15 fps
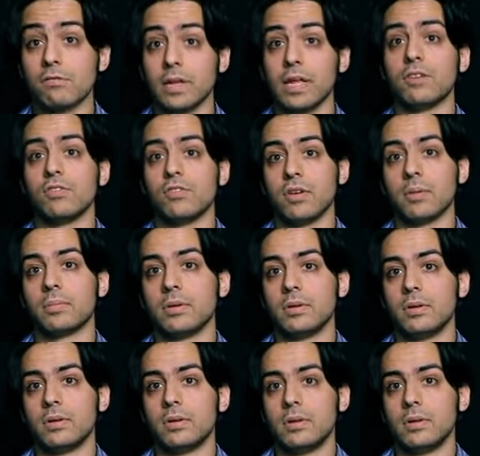relationship?
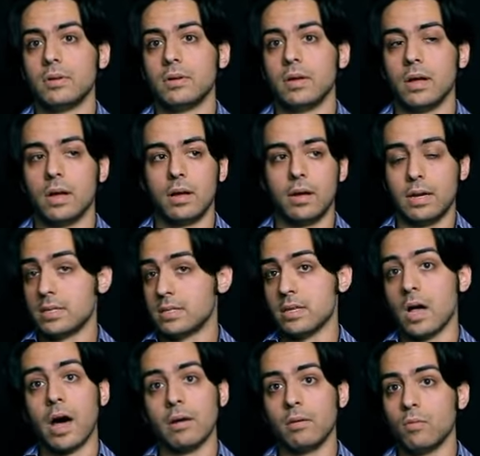Uh, and it's
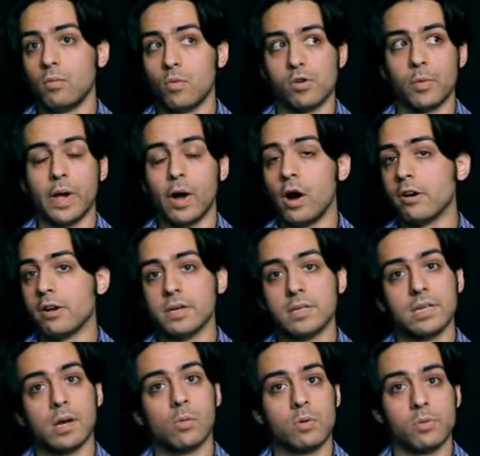not where we are, and
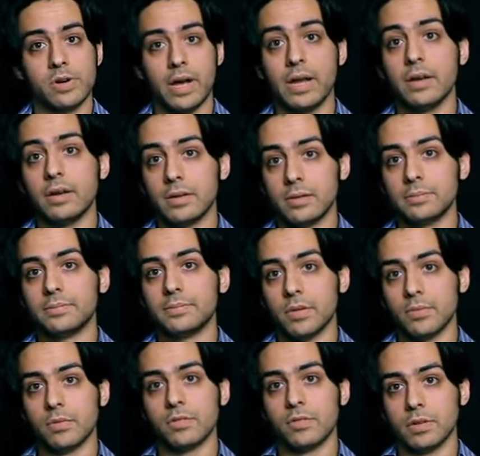it's not where we're headed,
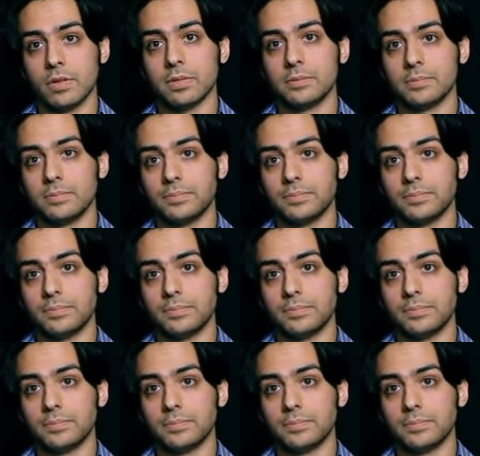unfortunately.